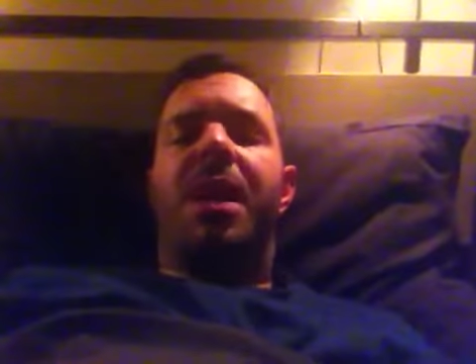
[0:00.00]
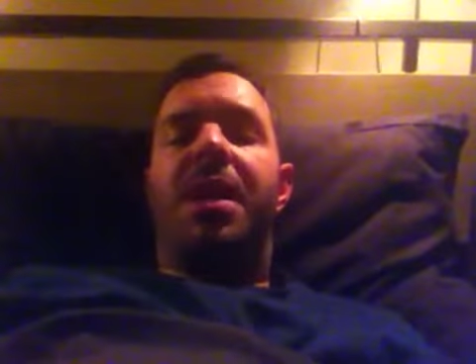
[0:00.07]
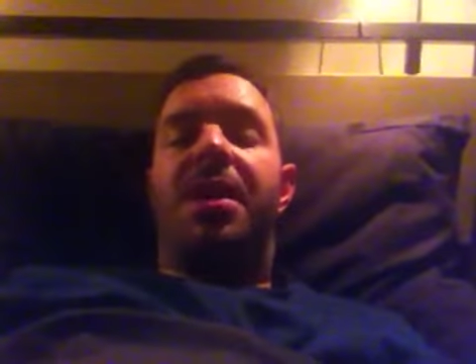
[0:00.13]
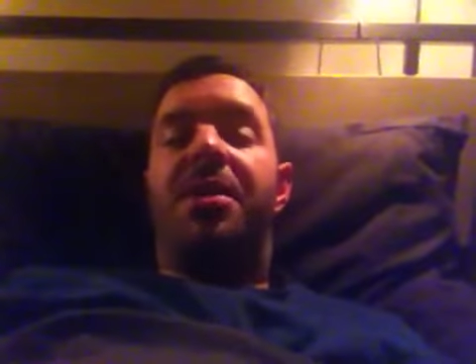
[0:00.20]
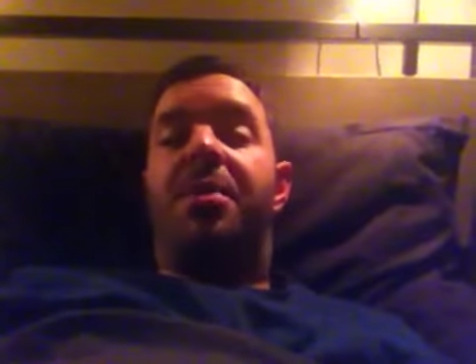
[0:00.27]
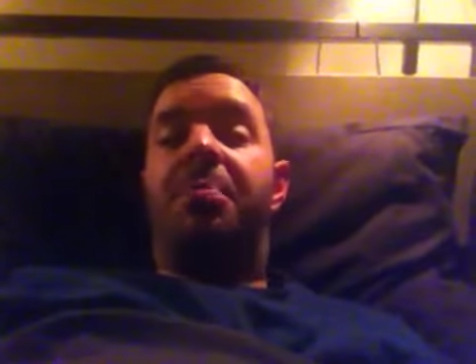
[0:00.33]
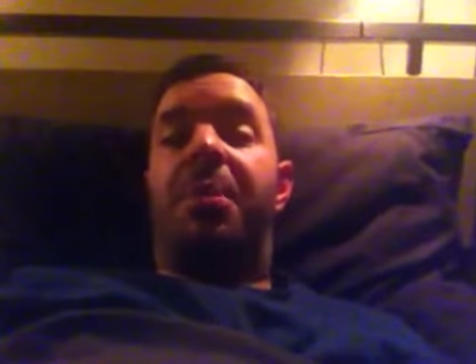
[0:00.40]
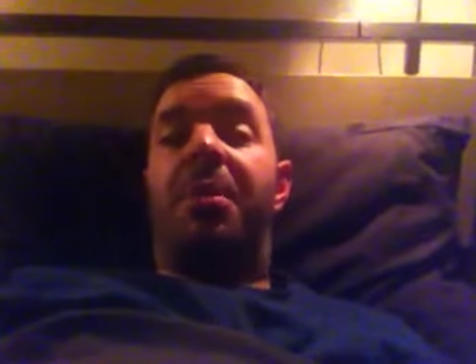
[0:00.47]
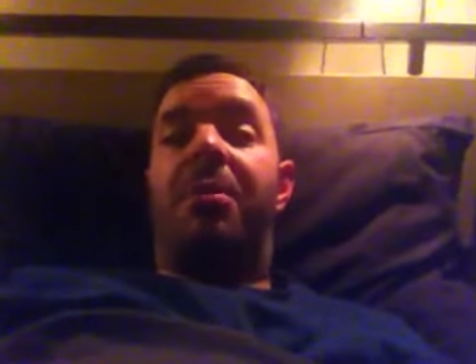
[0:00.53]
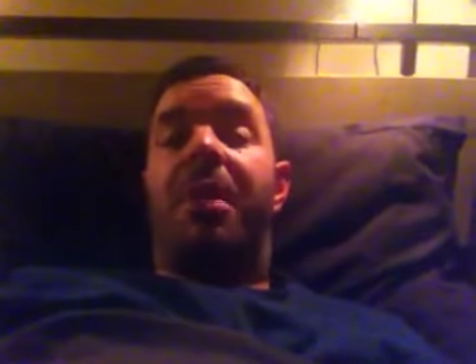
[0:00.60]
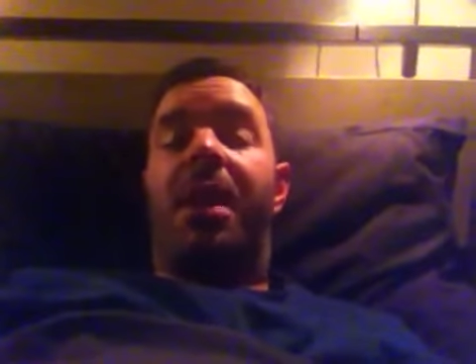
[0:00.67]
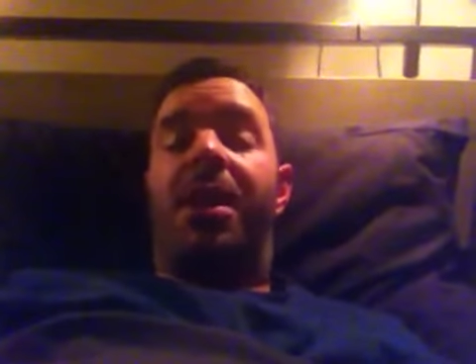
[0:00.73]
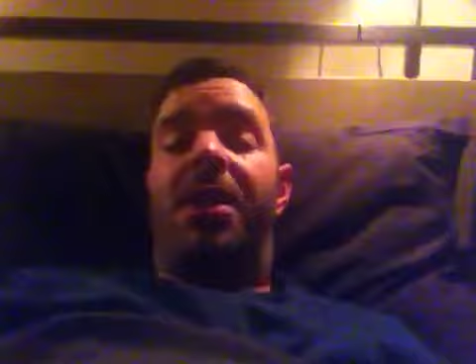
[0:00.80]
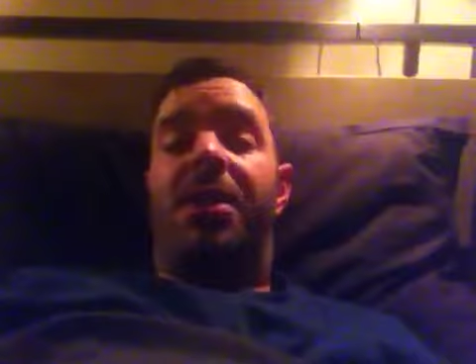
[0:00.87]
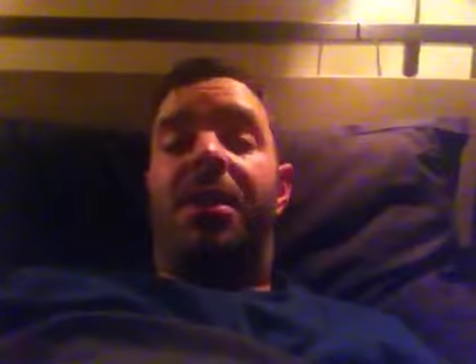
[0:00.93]

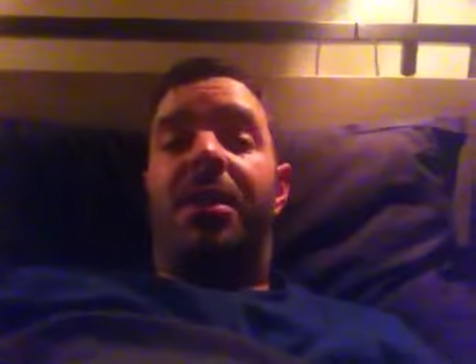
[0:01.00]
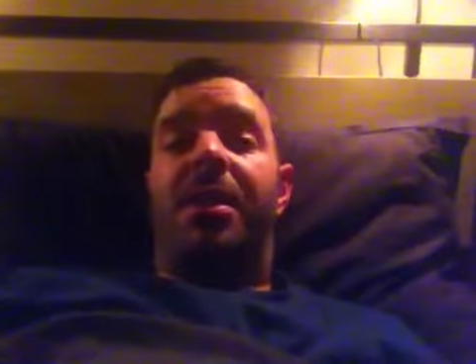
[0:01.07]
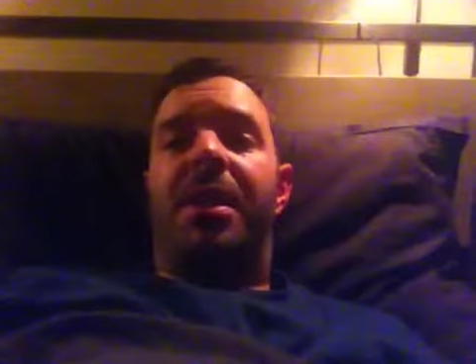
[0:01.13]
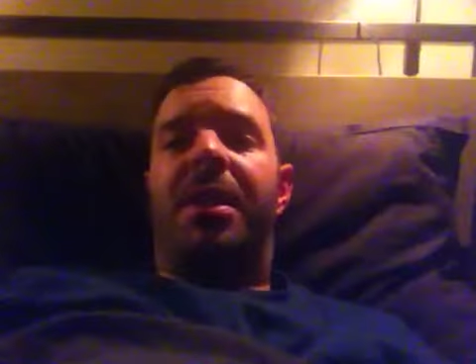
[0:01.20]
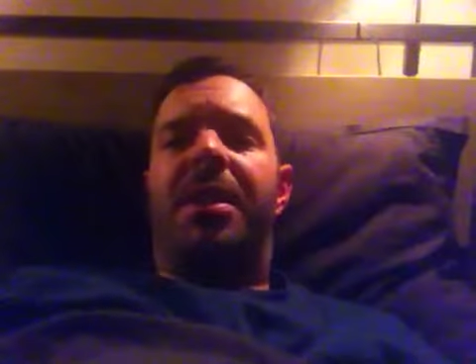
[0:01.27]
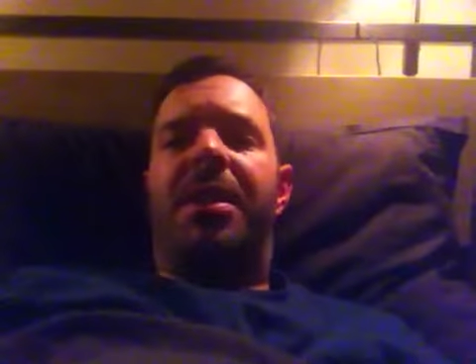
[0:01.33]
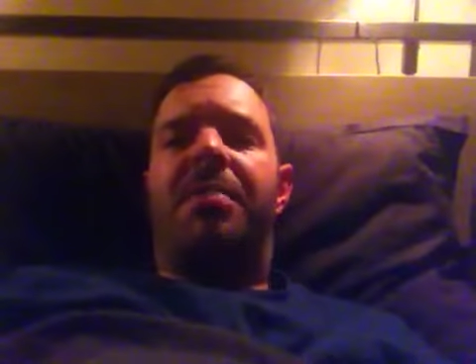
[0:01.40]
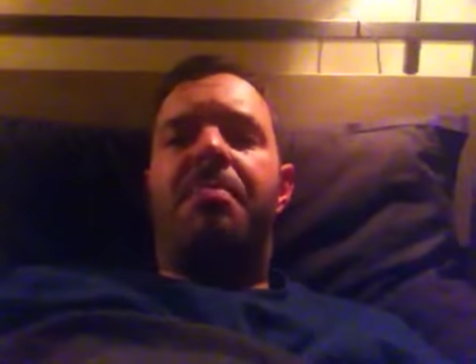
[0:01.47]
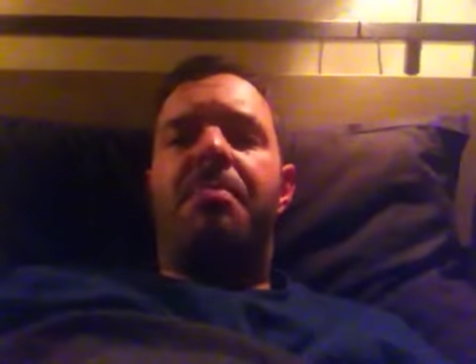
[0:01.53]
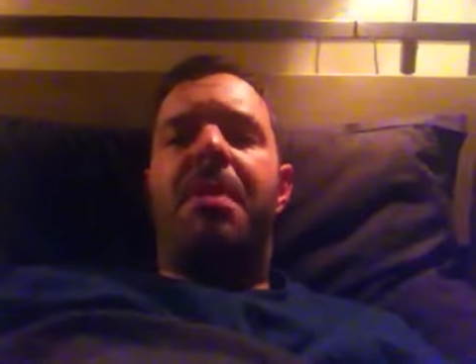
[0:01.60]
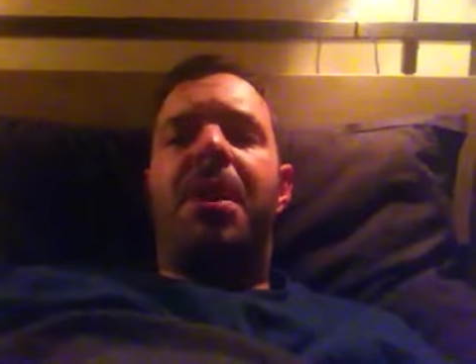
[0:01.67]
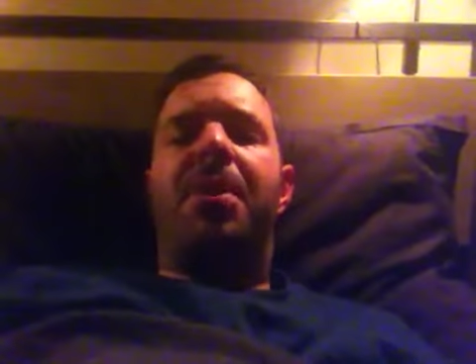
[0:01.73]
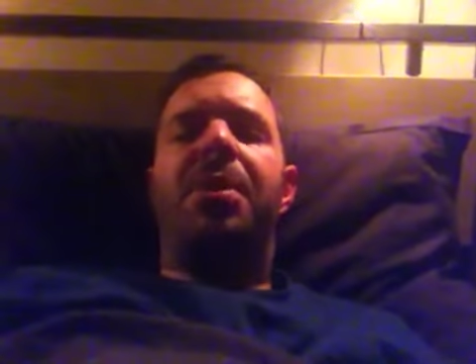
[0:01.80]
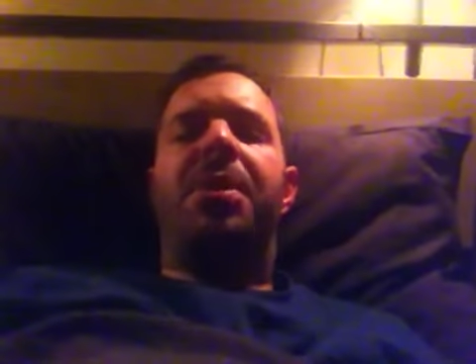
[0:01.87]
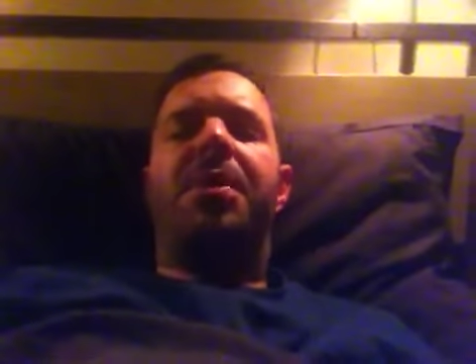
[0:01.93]
inspiration and the
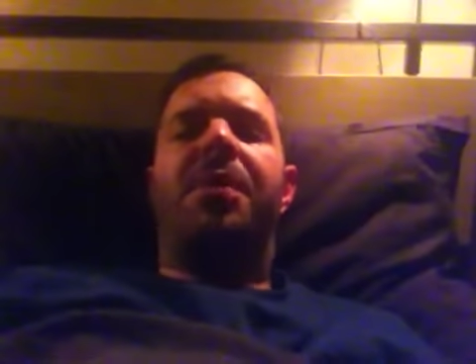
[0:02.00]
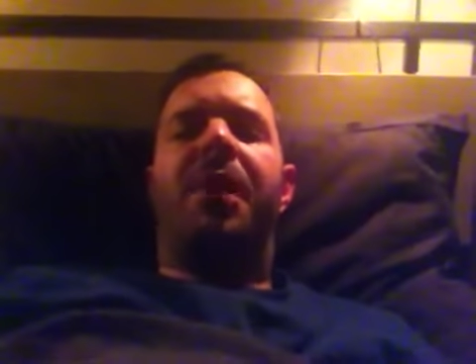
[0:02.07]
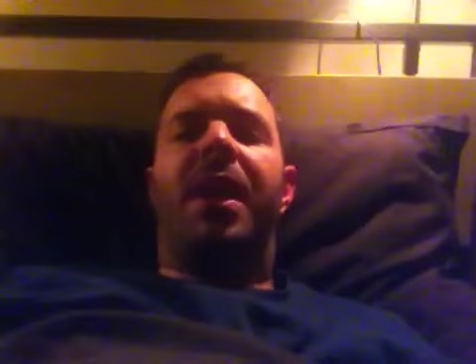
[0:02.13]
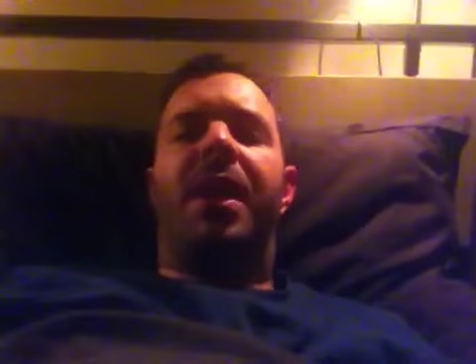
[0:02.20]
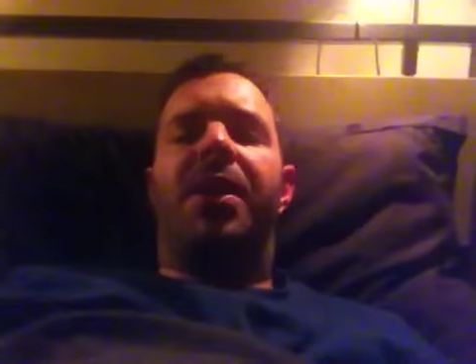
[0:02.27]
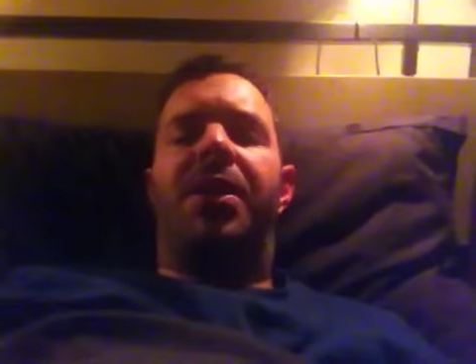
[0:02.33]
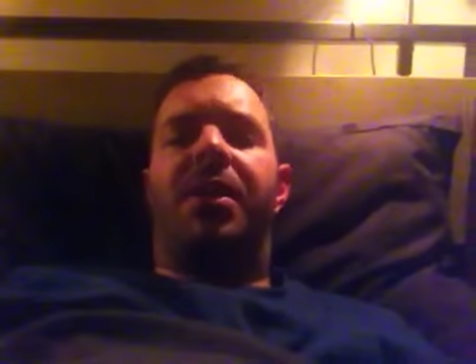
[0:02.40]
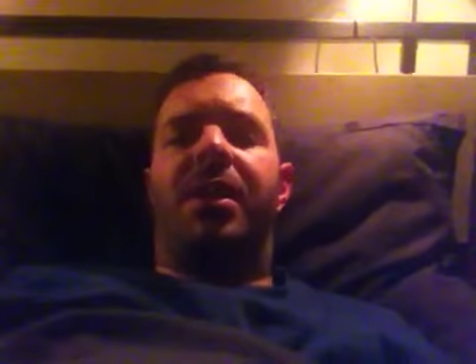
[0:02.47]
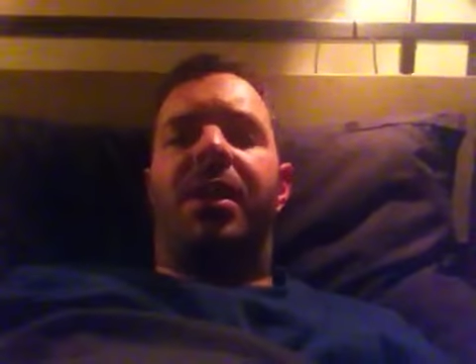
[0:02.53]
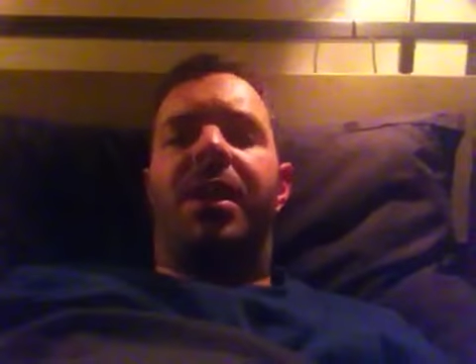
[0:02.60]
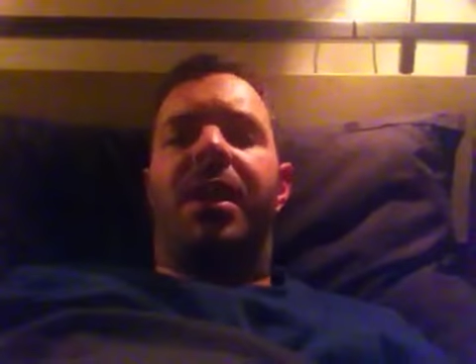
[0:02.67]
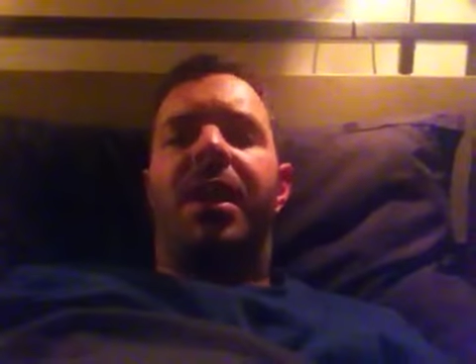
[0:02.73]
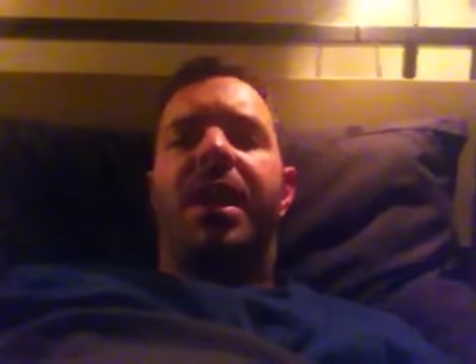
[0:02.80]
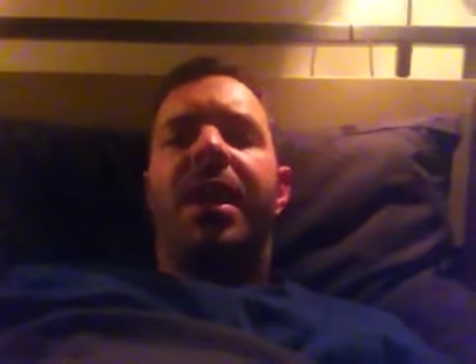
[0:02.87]
motivation